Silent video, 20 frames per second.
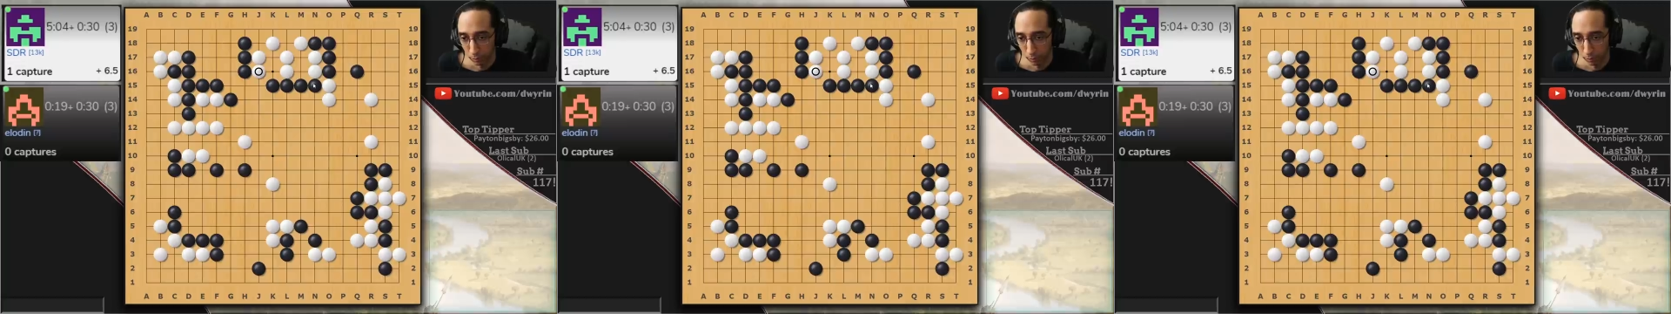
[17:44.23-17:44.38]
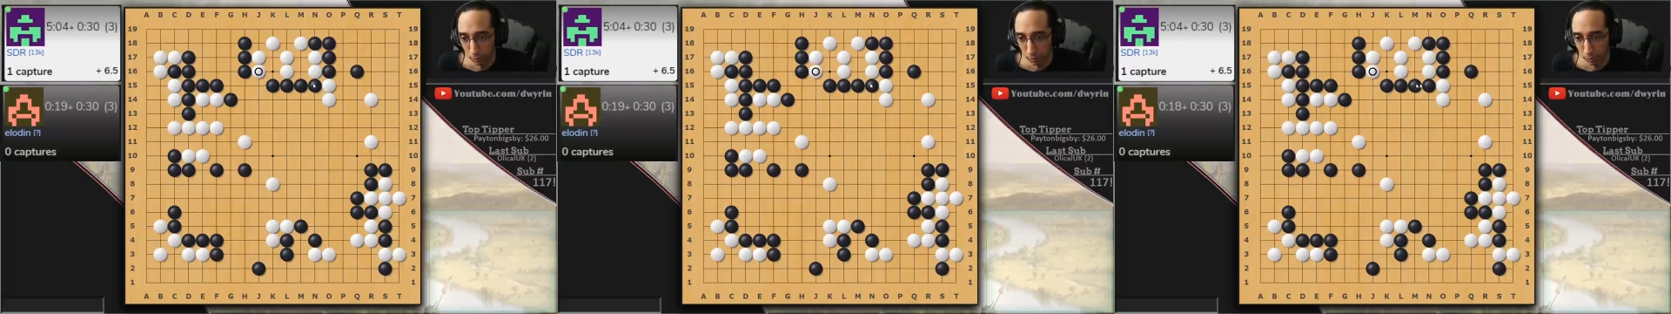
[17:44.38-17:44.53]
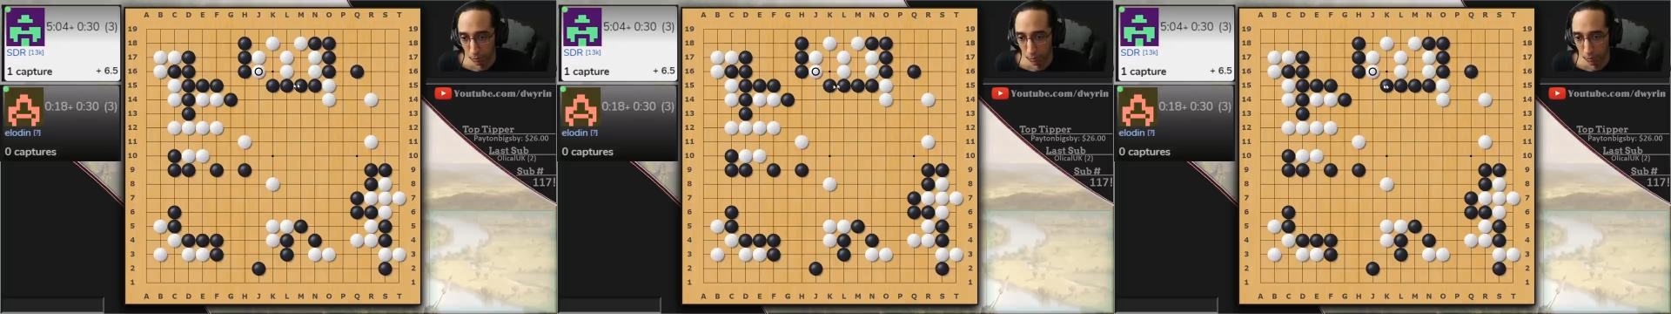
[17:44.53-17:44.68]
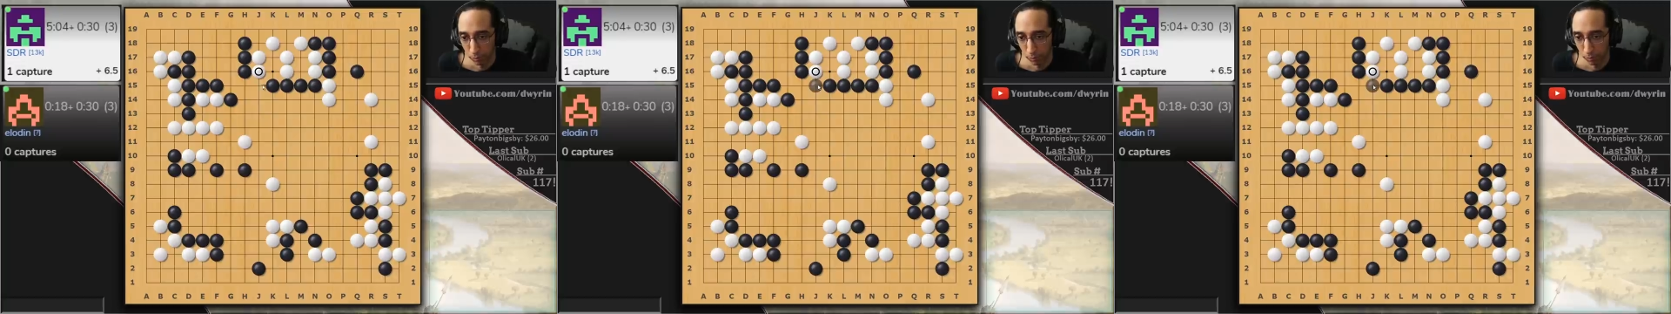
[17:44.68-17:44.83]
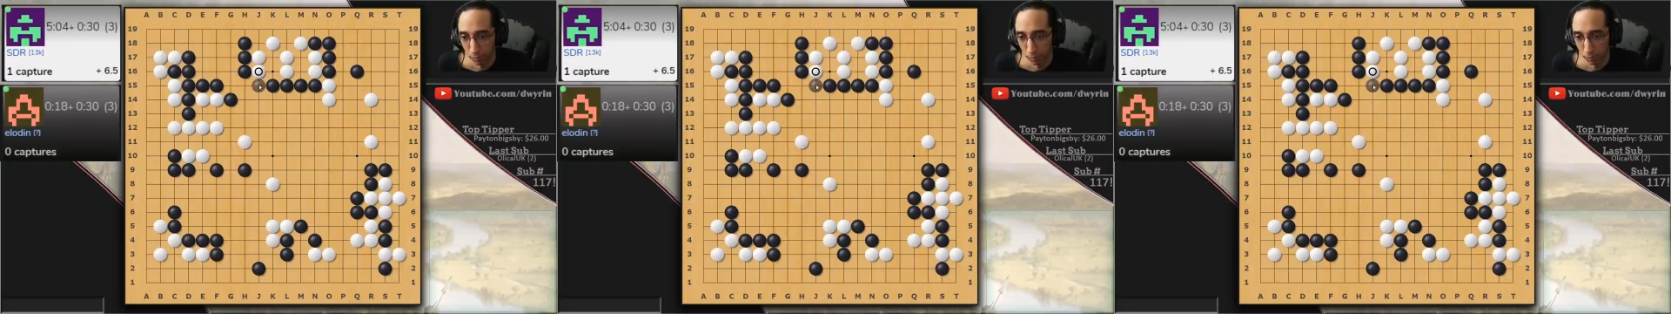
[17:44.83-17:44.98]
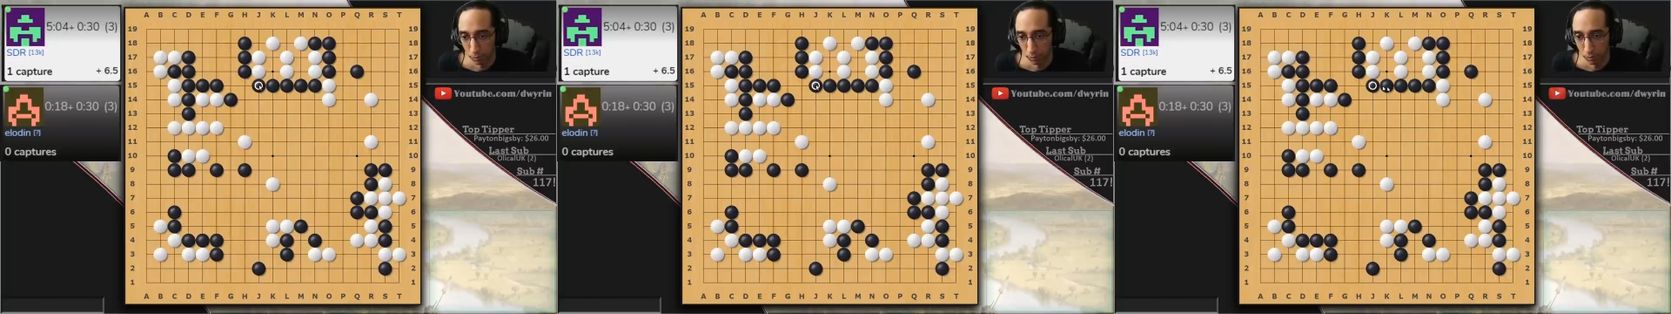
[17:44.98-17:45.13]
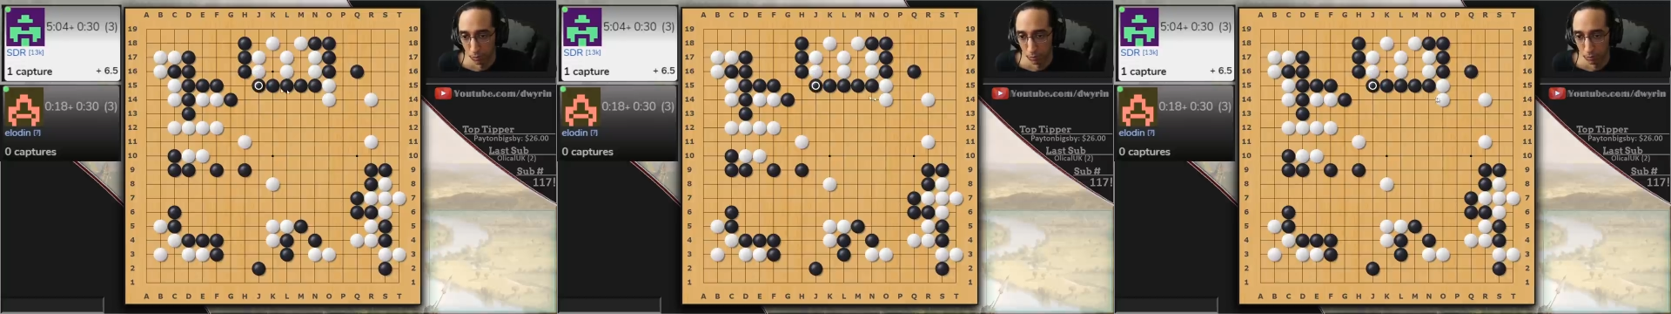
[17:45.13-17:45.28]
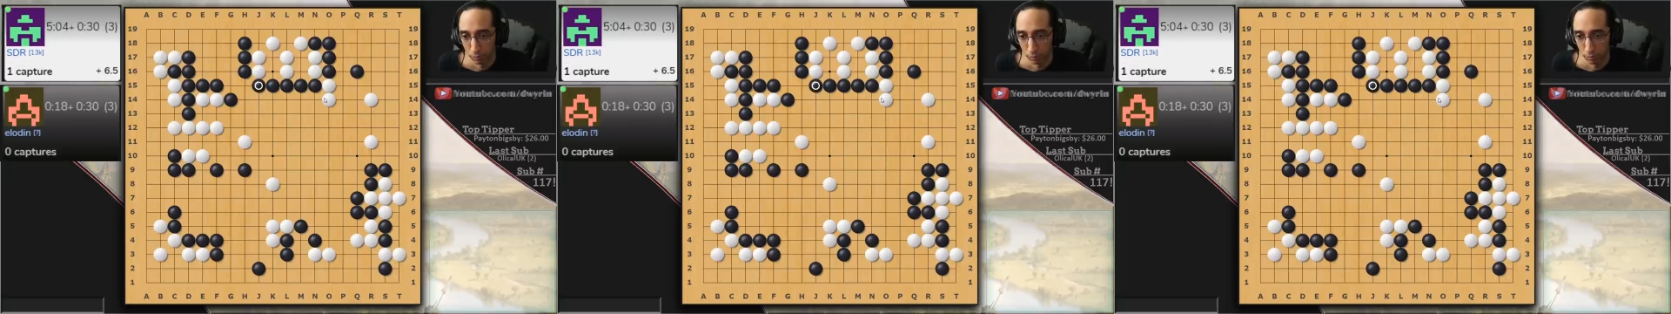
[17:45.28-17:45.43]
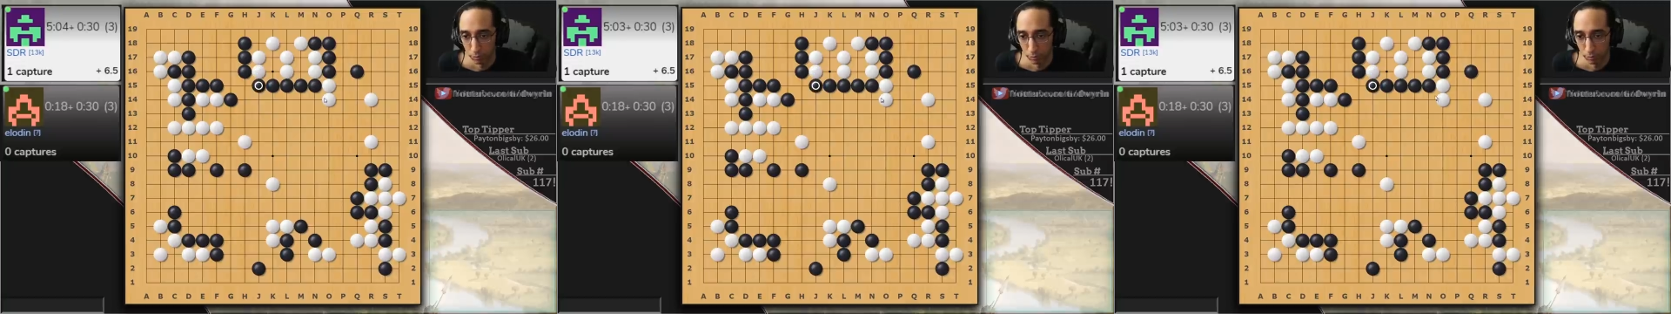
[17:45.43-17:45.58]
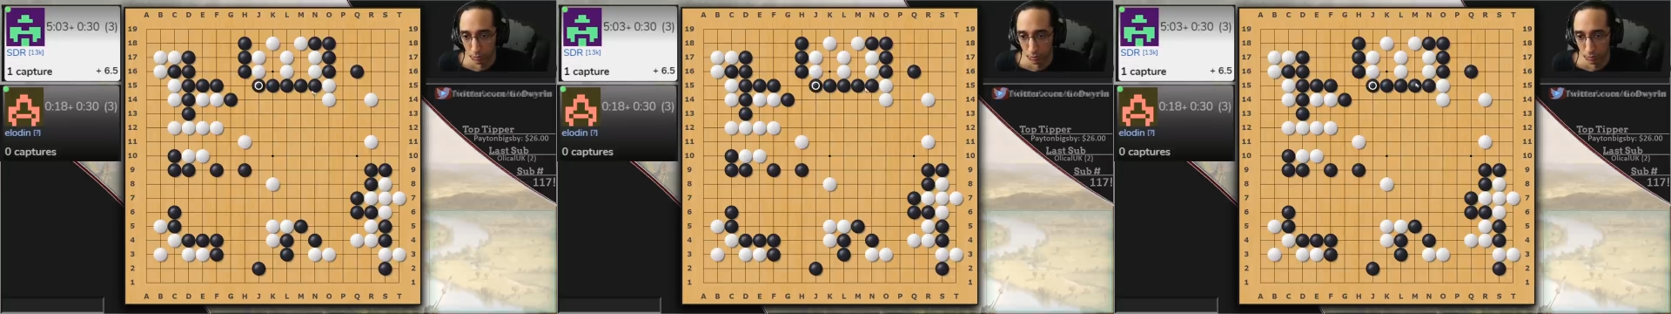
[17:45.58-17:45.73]

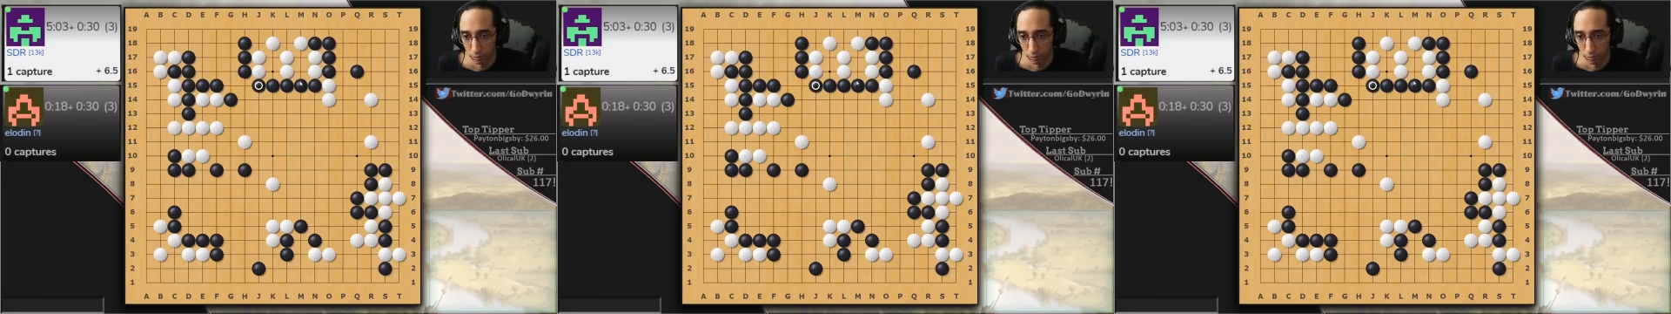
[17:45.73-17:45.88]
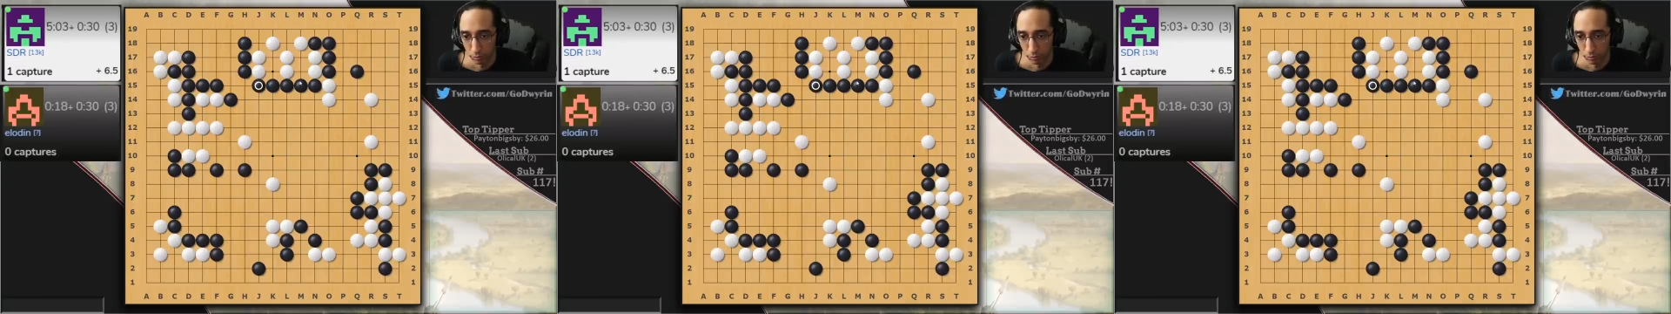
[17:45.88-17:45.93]
Nothing is said.